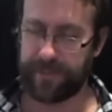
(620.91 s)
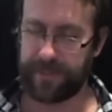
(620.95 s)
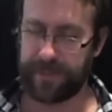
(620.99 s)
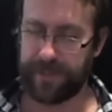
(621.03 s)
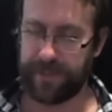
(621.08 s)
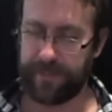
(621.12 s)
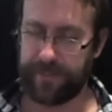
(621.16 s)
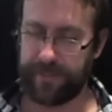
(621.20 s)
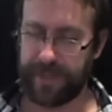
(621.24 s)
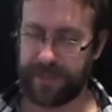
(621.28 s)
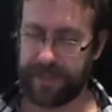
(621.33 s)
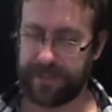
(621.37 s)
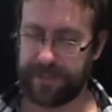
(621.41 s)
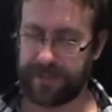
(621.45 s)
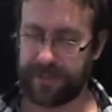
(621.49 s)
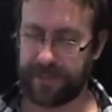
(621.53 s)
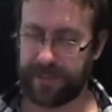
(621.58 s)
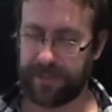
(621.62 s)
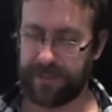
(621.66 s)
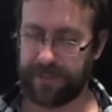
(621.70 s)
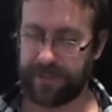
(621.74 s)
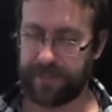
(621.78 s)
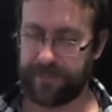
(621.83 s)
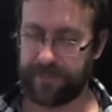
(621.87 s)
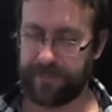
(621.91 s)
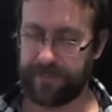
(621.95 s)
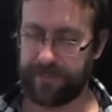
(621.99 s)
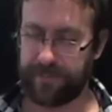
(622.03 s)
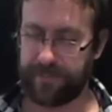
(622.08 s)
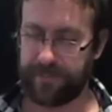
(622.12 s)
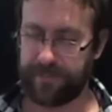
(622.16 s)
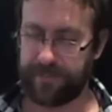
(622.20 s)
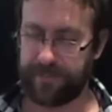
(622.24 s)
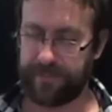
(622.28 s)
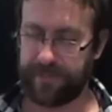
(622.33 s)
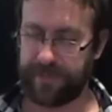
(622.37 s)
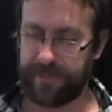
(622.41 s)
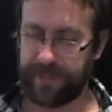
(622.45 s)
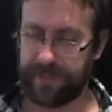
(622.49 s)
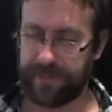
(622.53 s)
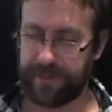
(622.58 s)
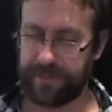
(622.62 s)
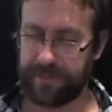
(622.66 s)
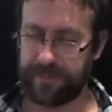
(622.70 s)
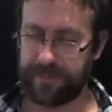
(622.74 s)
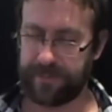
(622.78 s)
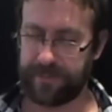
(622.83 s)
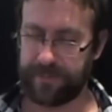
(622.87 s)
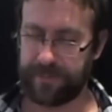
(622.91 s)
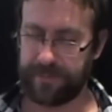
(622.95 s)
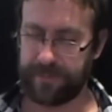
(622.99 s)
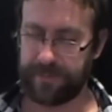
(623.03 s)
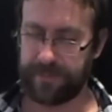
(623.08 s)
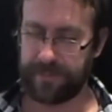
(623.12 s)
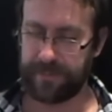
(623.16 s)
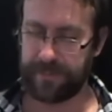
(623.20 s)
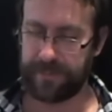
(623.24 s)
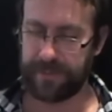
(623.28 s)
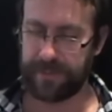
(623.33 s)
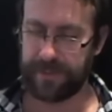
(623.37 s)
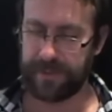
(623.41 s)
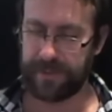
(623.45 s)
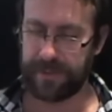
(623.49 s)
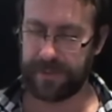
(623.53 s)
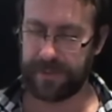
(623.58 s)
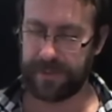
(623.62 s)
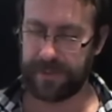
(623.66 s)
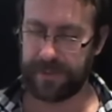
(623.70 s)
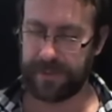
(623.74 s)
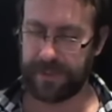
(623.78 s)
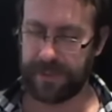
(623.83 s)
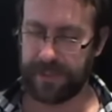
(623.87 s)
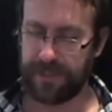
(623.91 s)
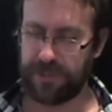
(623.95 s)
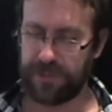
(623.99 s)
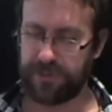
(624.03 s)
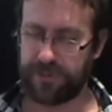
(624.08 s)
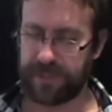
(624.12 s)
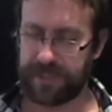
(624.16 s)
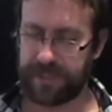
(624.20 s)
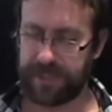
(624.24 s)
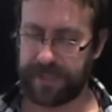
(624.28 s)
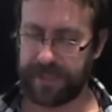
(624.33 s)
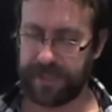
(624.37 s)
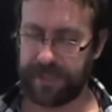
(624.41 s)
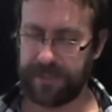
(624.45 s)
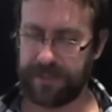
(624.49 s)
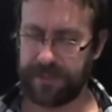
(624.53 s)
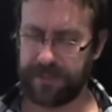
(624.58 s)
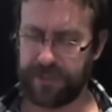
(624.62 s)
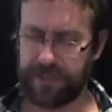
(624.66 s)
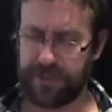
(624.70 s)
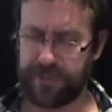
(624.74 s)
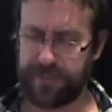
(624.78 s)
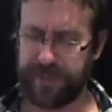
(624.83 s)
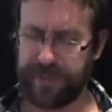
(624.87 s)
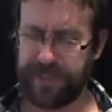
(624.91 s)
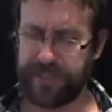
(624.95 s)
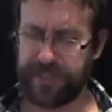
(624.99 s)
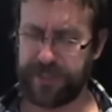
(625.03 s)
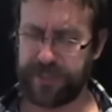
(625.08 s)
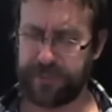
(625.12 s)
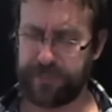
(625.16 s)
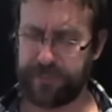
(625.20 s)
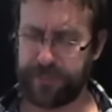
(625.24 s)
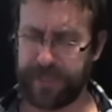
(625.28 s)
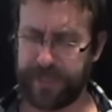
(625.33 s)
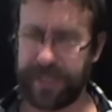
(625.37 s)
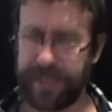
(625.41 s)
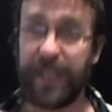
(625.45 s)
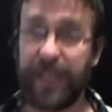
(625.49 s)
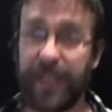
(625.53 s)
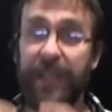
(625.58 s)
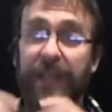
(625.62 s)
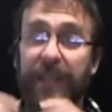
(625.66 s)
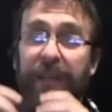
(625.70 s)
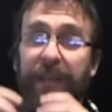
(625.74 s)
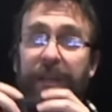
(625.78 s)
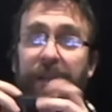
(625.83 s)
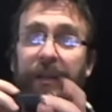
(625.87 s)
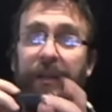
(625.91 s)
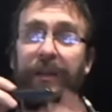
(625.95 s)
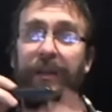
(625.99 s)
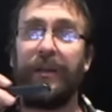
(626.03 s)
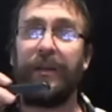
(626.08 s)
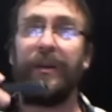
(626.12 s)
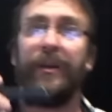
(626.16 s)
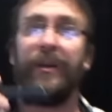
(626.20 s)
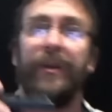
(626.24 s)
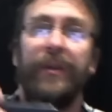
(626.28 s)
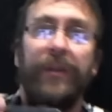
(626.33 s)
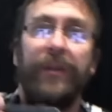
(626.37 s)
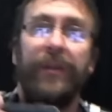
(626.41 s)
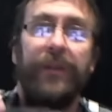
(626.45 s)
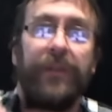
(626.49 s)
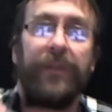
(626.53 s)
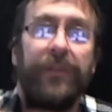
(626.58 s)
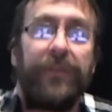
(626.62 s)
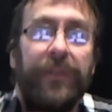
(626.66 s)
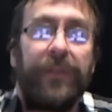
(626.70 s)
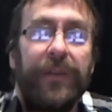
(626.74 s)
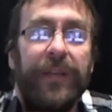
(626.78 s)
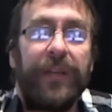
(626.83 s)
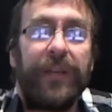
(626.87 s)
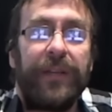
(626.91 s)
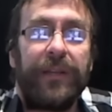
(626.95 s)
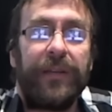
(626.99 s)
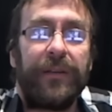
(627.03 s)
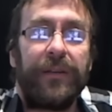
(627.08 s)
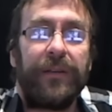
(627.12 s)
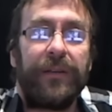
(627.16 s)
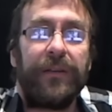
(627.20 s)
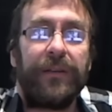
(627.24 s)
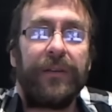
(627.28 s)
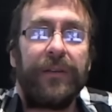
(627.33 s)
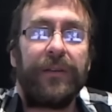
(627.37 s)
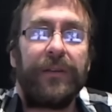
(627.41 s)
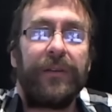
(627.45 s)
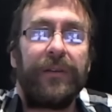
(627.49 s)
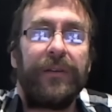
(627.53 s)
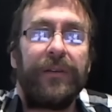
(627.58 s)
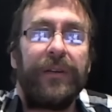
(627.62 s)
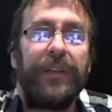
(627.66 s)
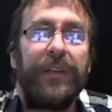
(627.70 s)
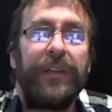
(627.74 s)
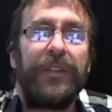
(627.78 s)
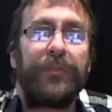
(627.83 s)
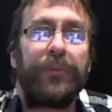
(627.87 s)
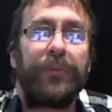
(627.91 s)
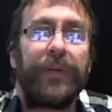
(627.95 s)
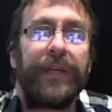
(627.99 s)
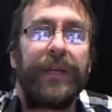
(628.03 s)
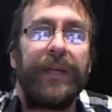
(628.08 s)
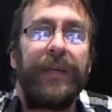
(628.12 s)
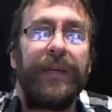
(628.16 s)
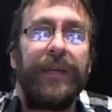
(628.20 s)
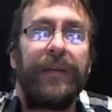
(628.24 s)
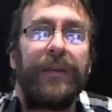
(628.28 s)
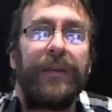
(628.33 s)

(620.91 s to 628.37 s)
The buttons on the grip feel interesting. It's very springy. Very, very springy.